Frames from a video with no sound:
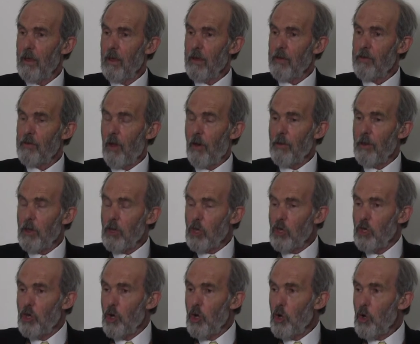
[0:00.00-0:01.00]
so that
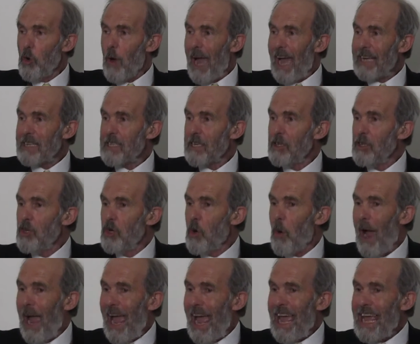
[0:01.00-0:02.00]
you as a
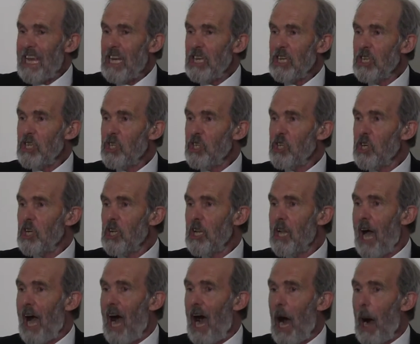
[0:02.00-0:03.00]
new
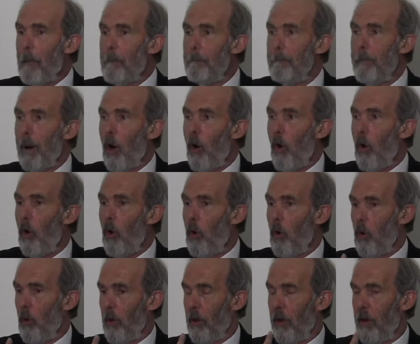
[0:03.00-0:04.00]
angel are
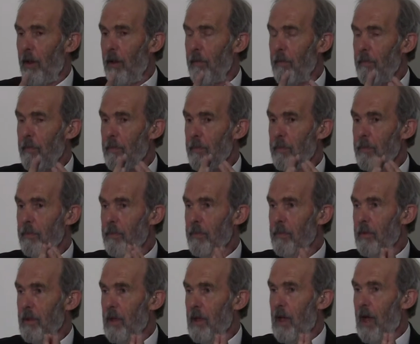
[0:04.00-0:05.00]
born,
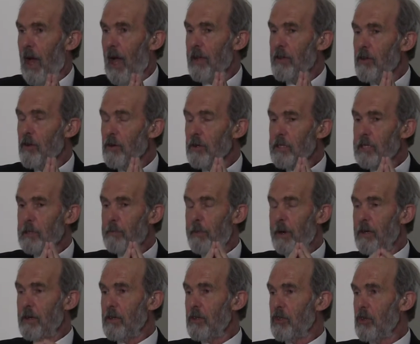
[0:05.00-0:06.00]
a new
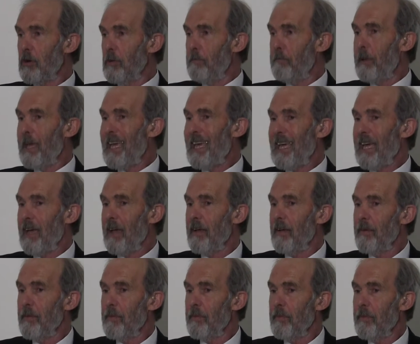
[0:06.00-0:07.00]
spiritual
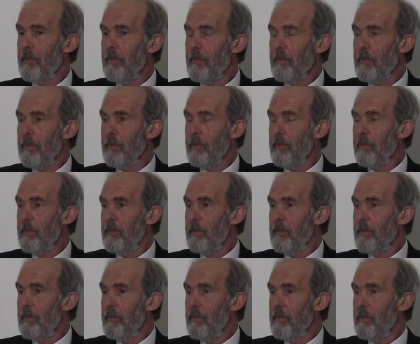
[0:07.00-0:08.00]
being
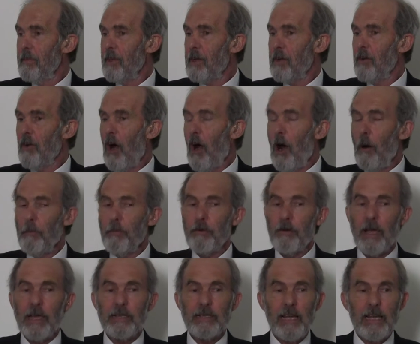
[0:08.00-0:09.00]
that can
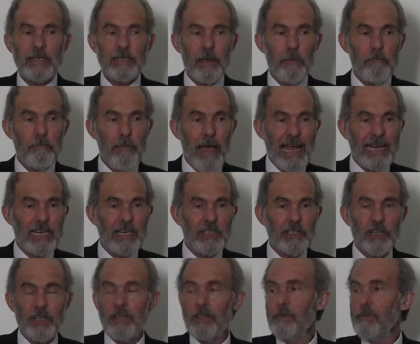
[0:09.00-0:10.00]
operate as a
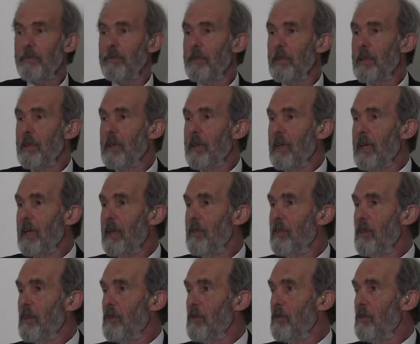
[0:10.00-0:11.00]
manager in
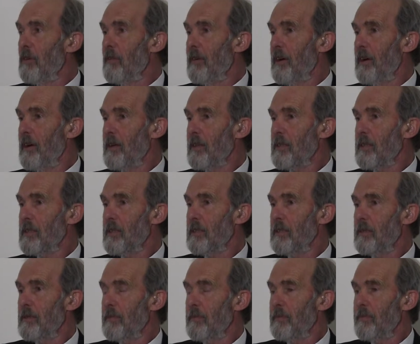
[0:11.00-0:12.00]
the universe.